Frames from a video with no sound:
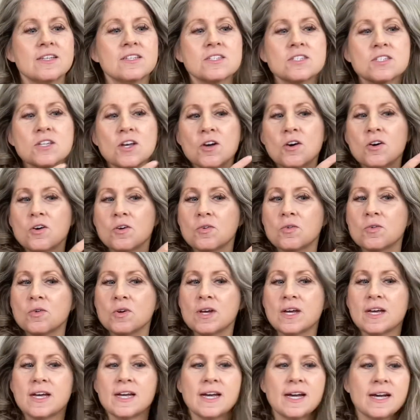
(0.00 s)
So
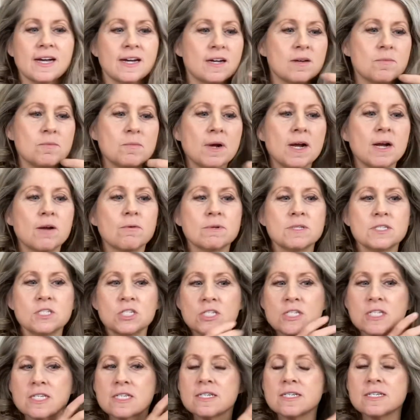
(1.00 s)
I was
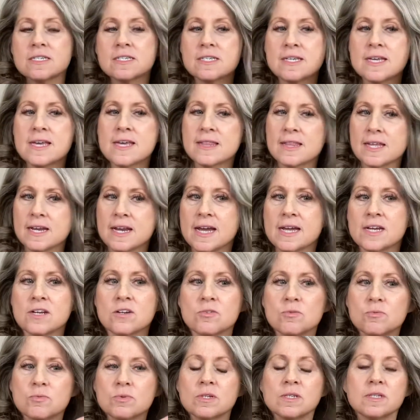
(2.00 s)
just gonna say that I
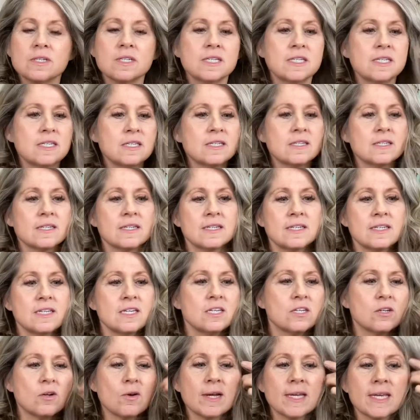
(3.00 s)
don't really,
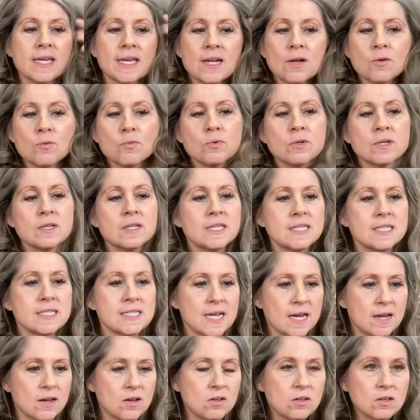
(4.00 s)
I can't really
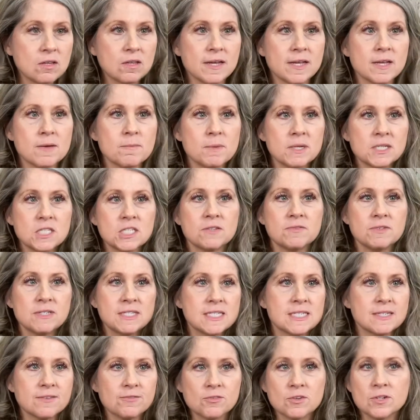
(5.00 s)
tell like much of a
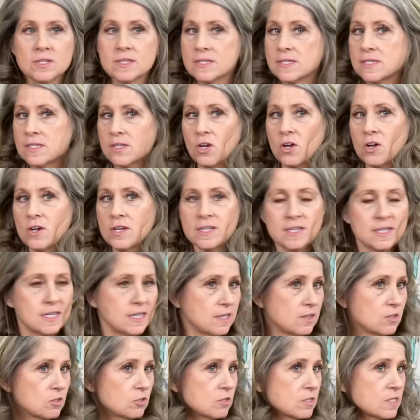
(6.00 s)
difference on
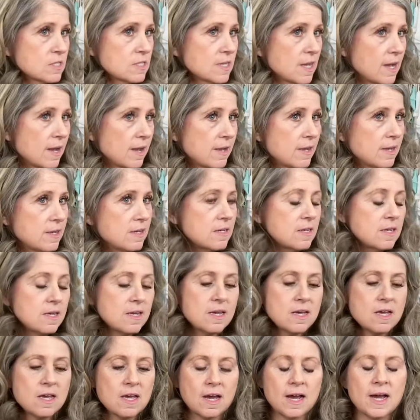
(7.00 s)
either side.
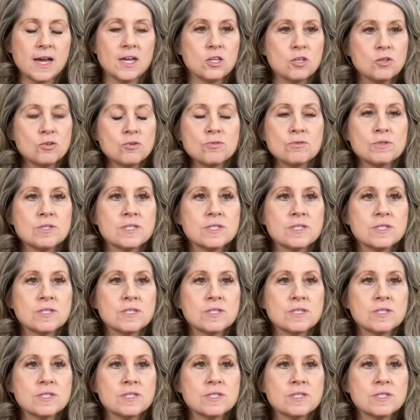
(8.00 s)
I use